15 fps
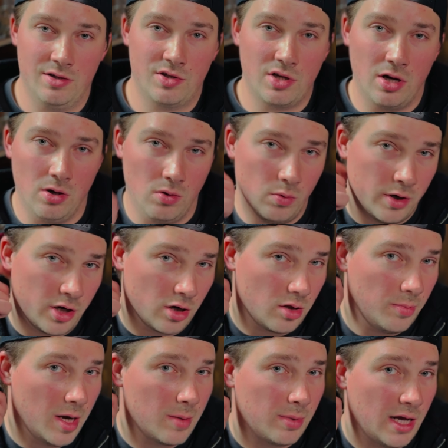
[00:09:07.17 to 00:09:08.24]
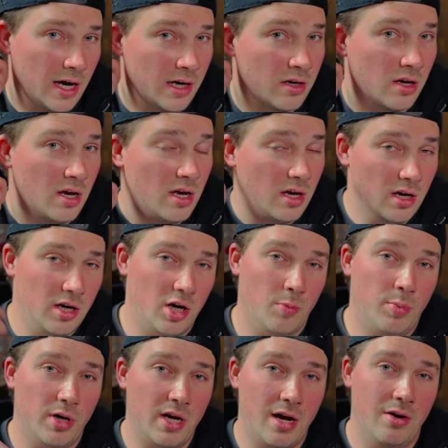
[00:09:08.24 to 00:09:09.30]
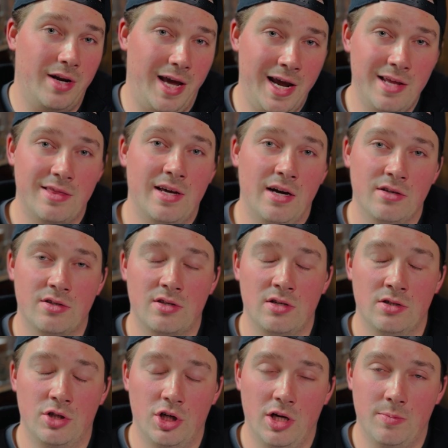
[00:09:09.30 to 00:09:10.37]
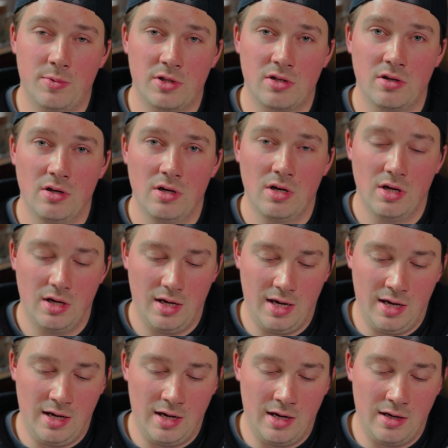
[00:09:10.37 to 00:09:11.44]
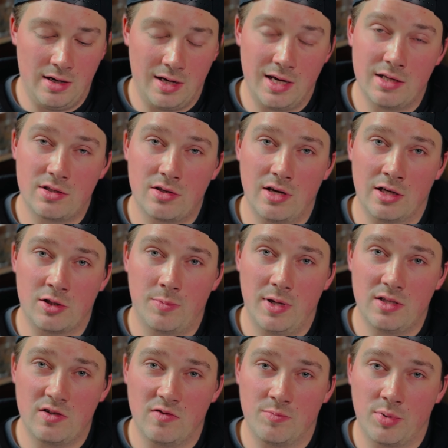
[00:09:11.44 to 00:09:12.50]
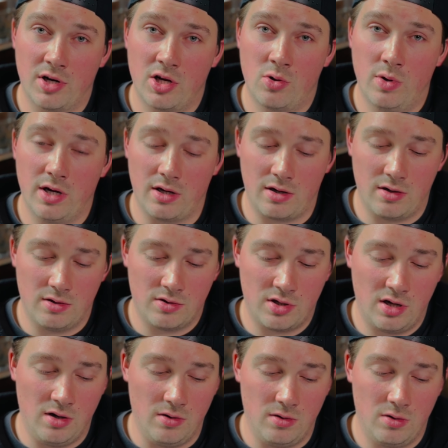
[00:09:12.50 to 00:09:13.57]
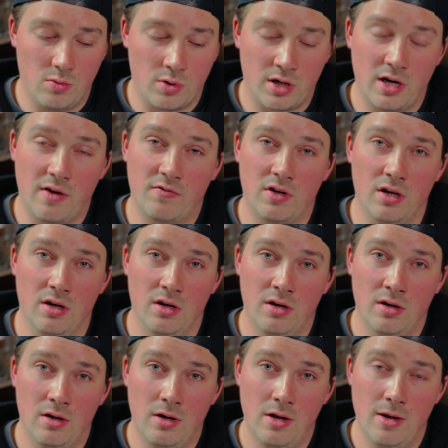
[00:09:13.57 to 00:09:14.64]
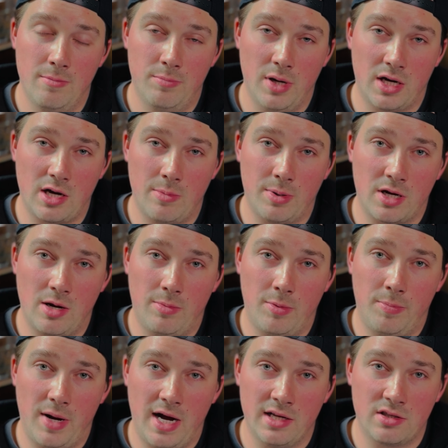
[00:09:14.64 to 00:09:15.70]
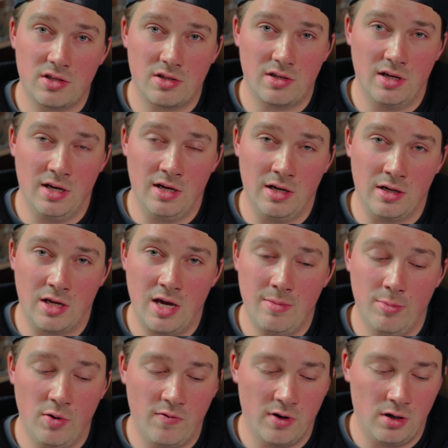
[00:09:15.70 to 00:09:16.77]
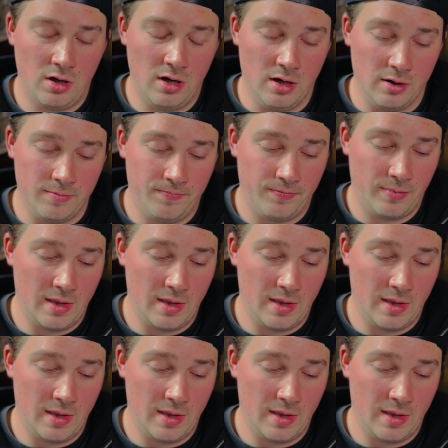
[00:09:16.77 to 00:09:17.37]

So when you're the big blind, you're putting out 8,000 chips, and it gets expensive pretty quick. So we're going to have to pick up a couple pots and keep moving along.